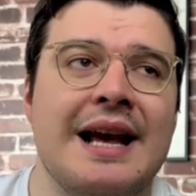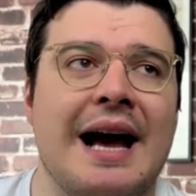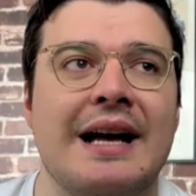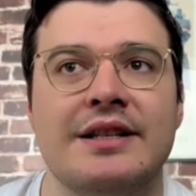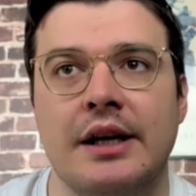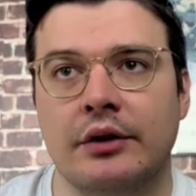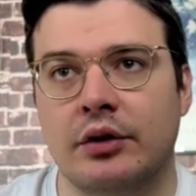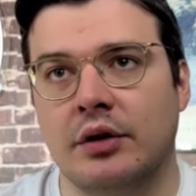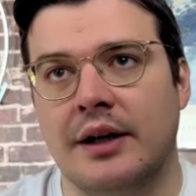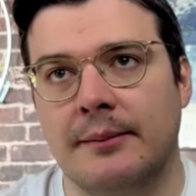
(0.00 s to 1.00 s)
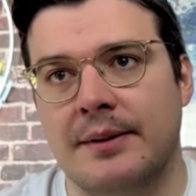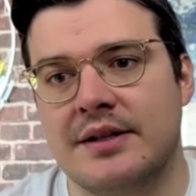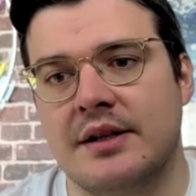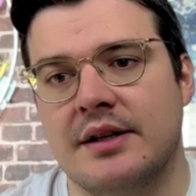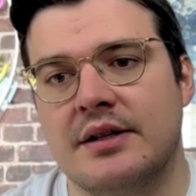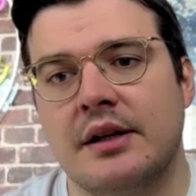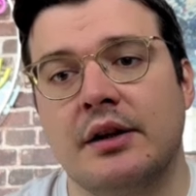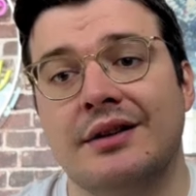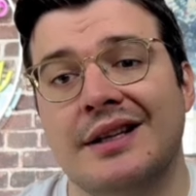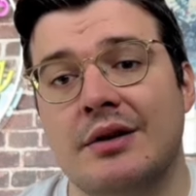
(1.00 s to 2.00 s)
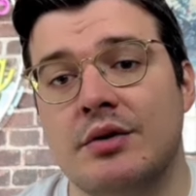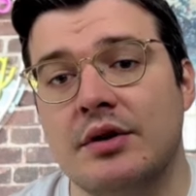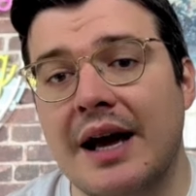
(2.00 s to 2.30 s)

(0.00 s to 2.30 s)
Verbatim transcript: as the underlying business continues to